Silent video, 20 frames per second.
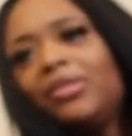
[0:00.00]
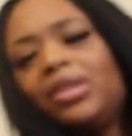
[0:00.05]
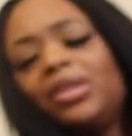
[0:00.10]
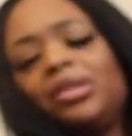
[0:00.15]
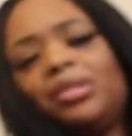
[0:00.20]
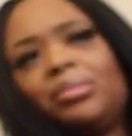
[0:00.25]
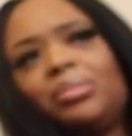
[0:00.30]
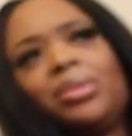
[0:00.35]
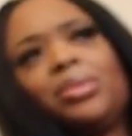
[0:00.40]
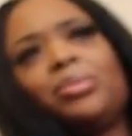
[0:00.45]
it
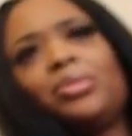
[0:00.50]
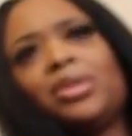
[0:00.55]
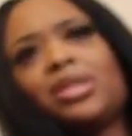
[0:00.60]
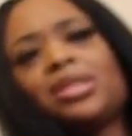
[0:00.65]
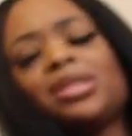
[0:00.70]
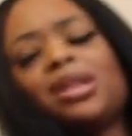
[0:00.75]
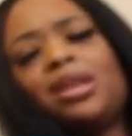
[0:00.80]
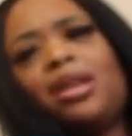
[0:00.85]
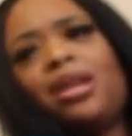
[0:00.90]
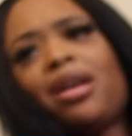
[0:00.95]
a little bit
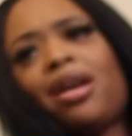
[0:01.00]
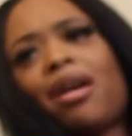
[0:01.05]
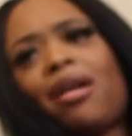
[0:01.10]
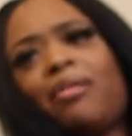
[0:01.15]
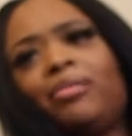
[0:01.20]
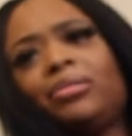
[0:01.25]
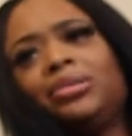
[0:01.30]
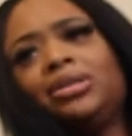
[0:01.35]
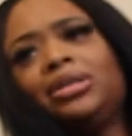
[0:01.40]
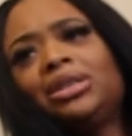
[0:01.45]
more
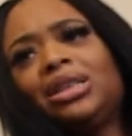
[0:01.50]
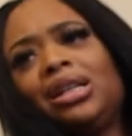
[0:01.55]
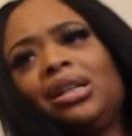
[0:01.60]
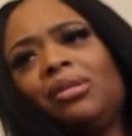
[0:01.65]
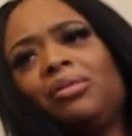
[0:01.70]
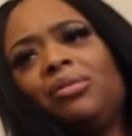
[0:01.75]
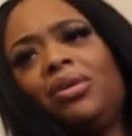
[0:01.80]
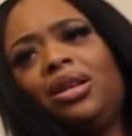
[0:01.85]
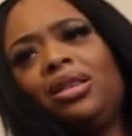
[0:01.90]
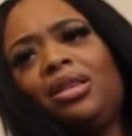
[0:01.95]
time.
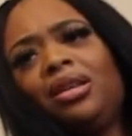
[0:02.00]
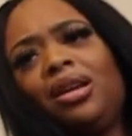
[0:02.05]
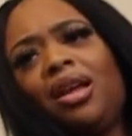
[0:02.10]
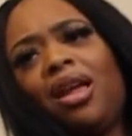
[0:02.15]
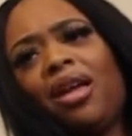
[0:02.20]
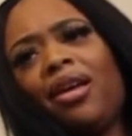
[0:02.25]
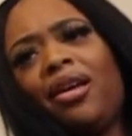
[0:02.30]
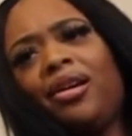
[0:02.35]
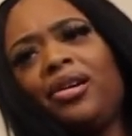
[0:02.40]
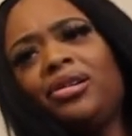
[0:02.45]
Like, what the
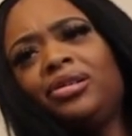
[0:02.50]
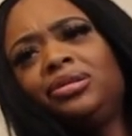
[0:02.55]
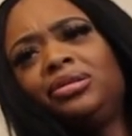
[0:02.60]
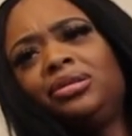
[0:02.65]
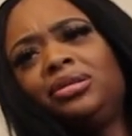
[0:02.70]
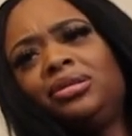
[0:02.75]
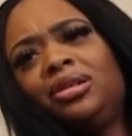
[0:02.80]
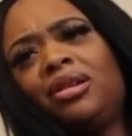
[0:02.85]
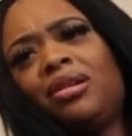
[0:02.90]
hell?